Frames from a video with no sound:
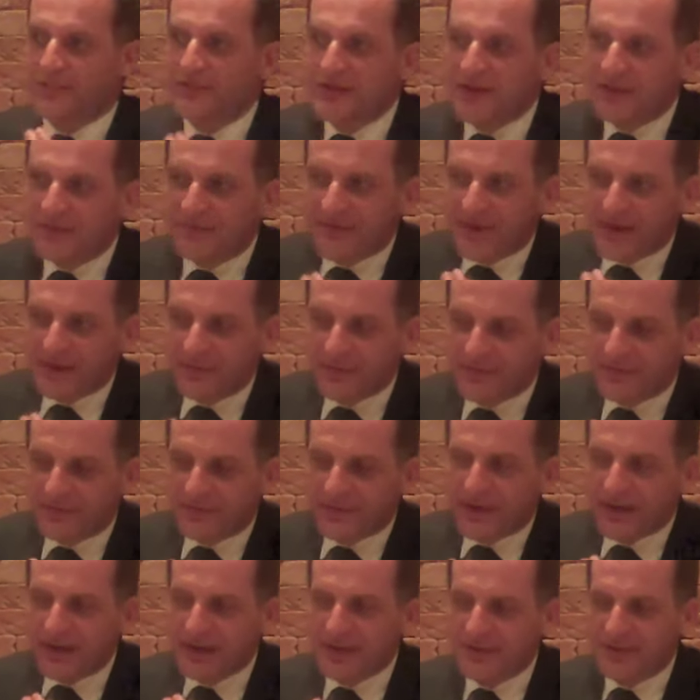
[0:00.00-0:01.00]
And we are very,
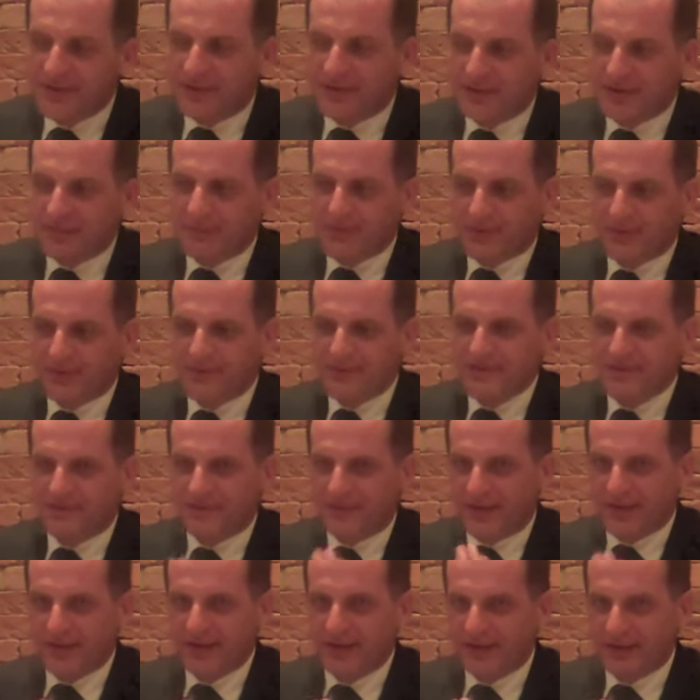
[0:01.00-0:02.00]
very lucky because
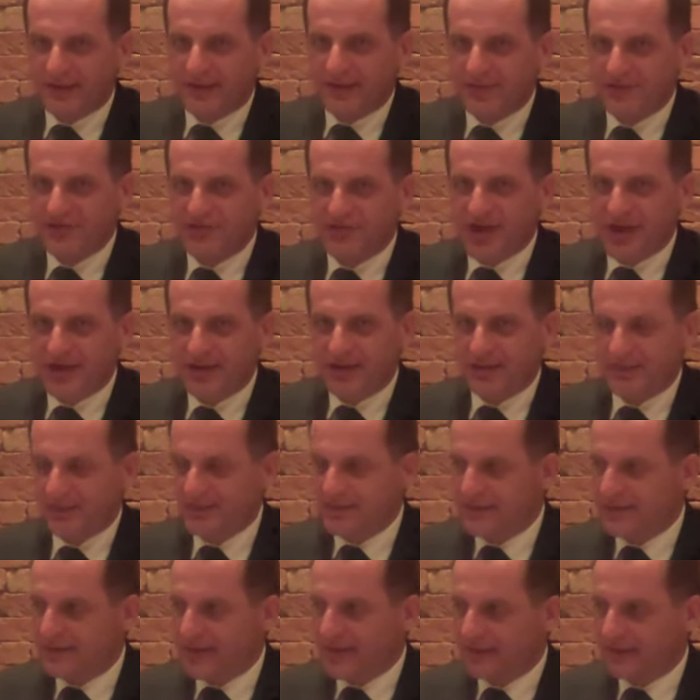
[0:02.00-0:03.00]
Frédéric and Jacques,
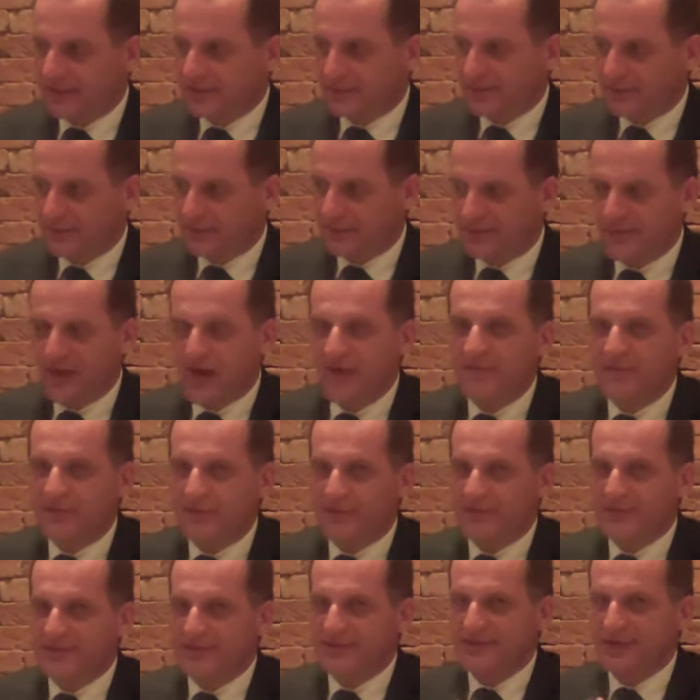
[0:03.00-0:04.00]
it's like father
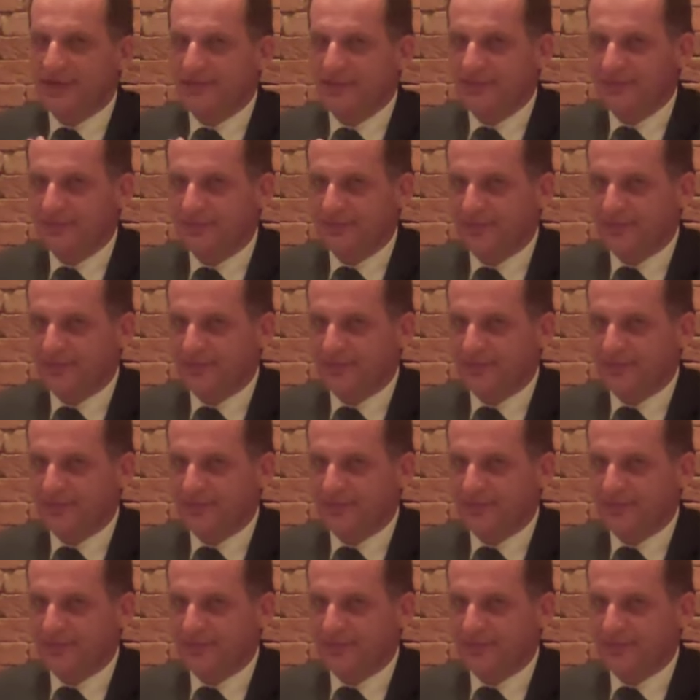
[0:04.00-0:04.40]
and son.